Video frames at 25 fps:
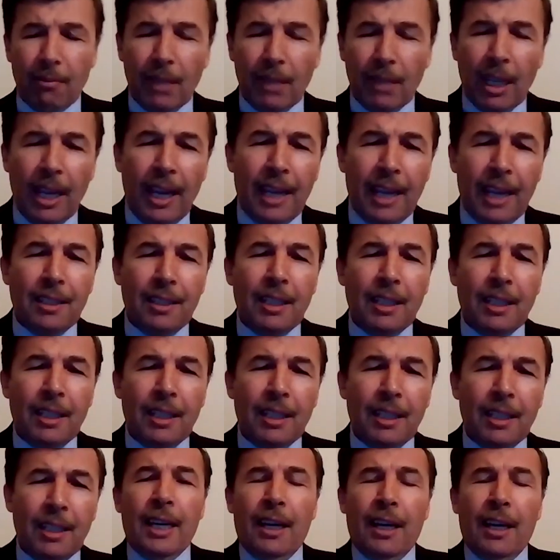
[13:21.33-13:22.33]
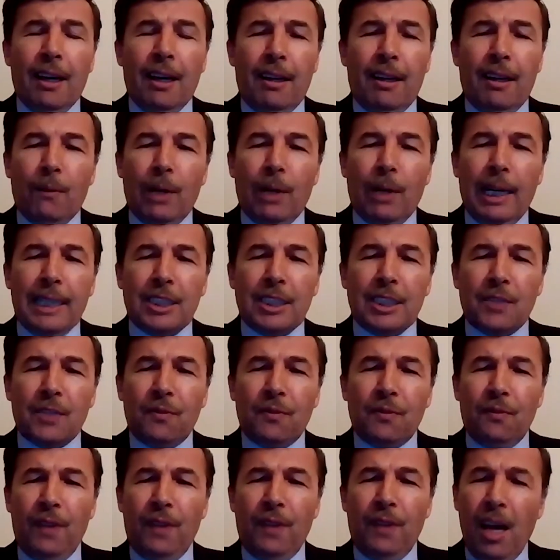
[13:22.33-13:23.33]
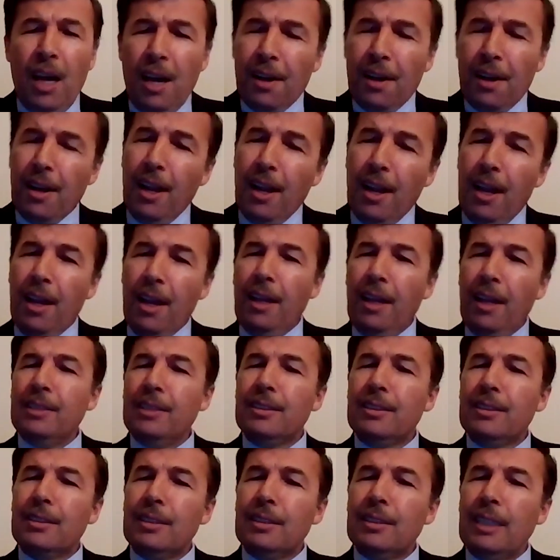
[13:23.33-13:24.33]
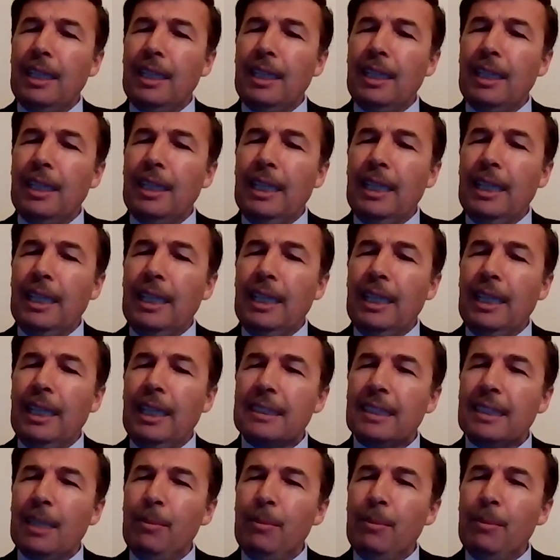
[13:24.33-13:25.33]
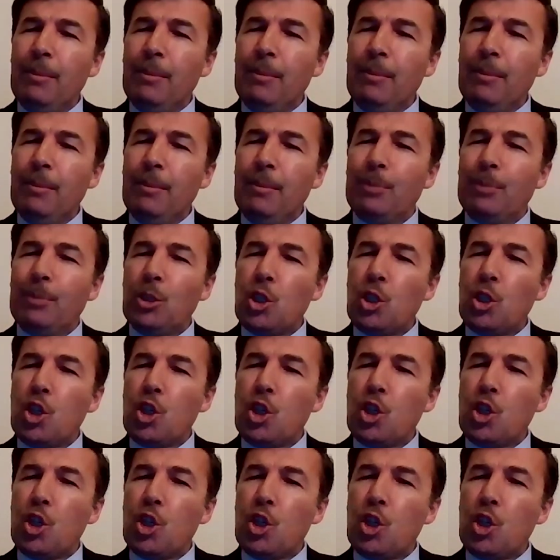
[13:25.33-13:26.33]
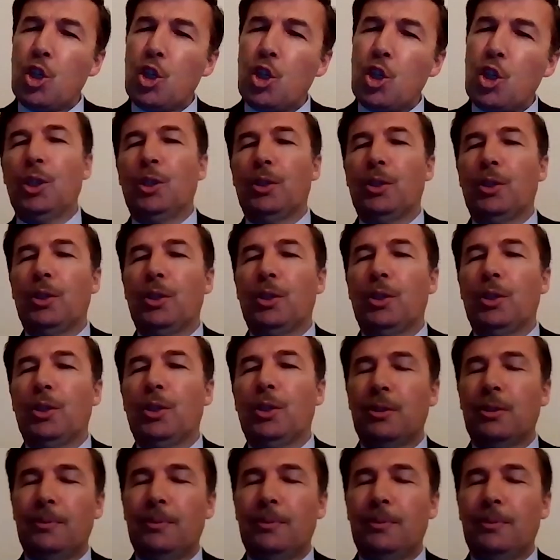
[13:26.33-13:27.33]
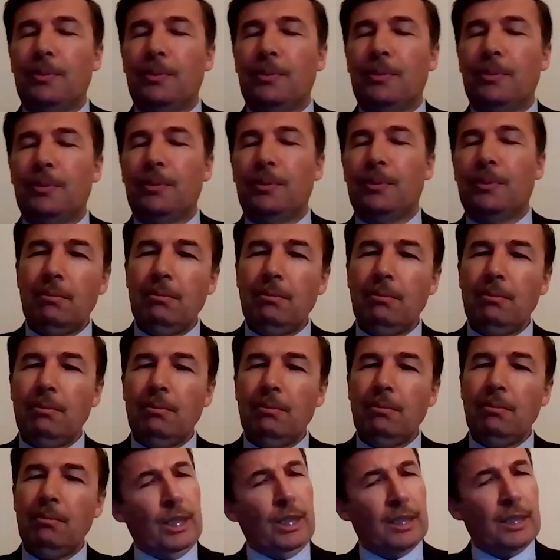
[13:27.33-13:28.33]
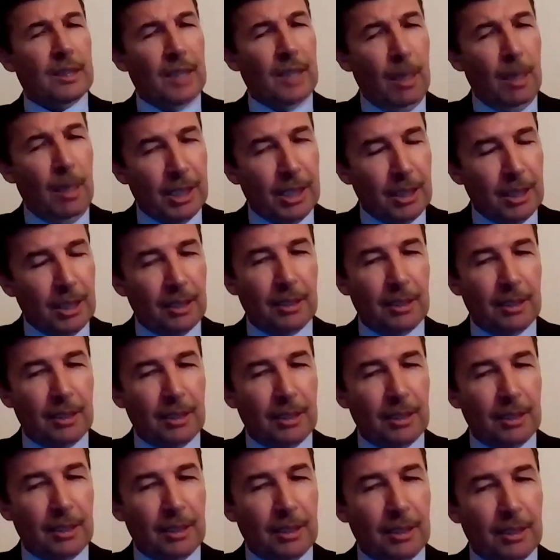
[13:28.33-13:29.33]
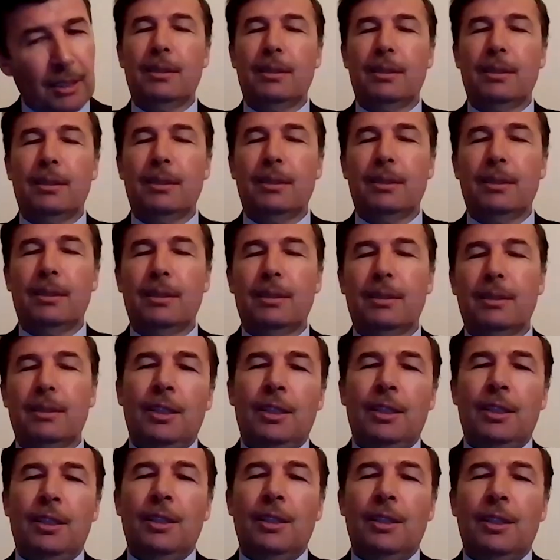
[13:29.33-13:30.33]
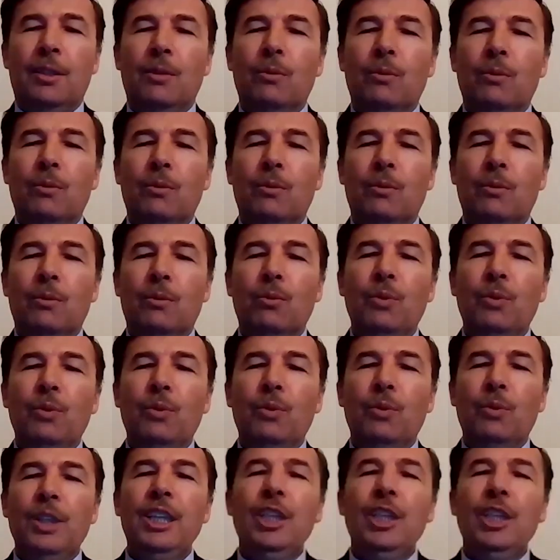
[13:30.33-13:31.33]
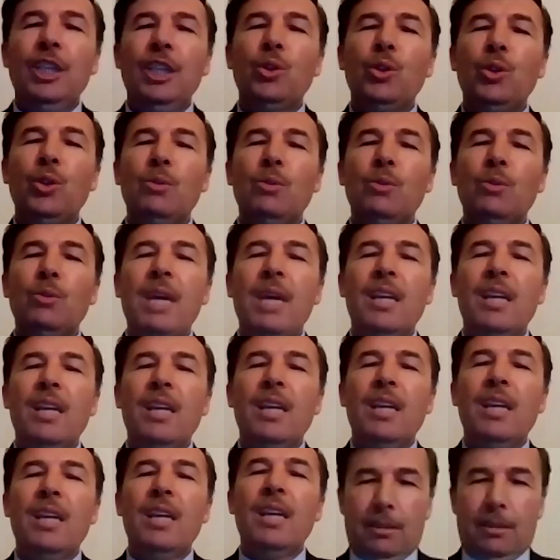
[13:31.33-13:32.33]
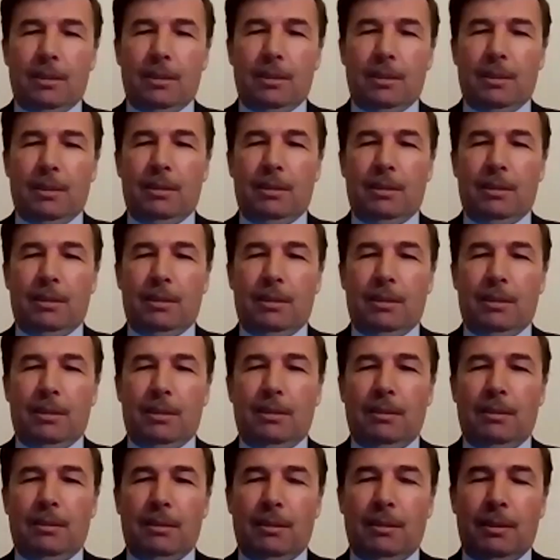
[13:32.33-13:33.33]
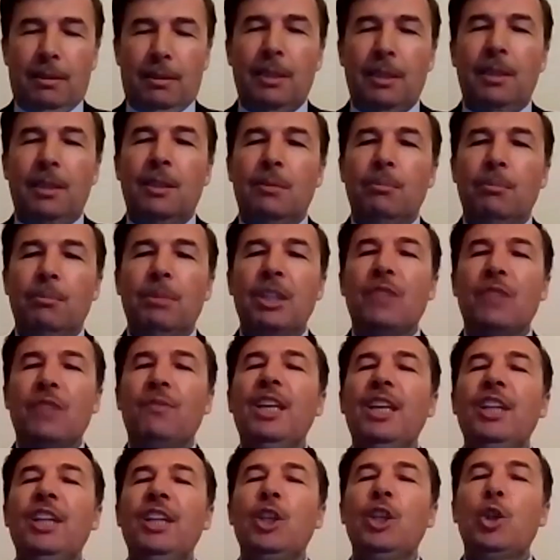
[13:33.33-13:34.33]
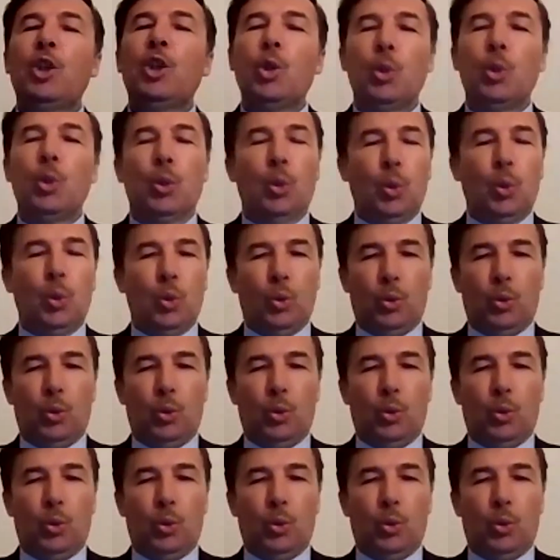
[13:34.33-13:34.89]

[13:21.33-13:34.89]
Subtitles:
And as far as Islamic spirituality is concerned, as a whole, Islam is concerned, we need to make a balance between the two.